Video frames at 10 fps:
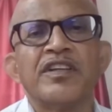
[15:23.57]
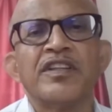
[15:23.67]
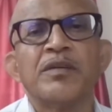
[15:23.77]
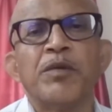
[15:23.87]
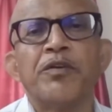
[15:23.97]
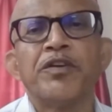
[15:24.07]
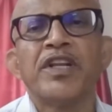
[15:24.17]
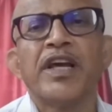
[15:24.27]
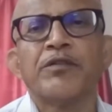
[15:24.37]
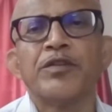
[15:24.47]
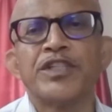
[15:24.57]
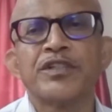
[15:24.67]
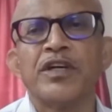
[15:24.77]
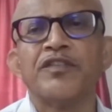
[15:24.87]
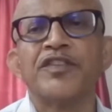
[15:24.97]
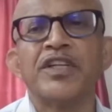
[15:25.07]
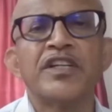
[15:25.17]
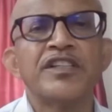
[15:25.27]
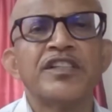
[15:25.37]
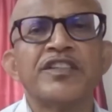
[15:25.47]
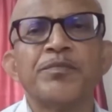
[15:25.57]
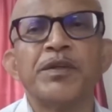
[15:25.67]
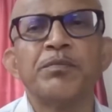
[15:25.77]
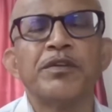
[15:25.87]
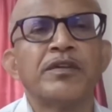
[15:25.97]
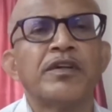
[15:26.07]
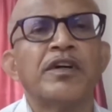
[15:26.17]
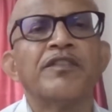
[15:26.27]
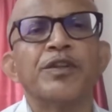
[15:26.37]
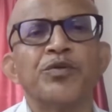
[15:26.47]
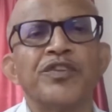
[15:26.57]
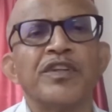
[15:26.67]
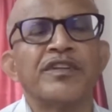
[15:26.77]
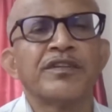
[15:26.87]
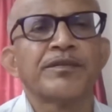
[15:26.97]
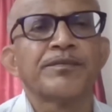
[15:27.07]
in the Maori language of the indigenous people of New Zealand.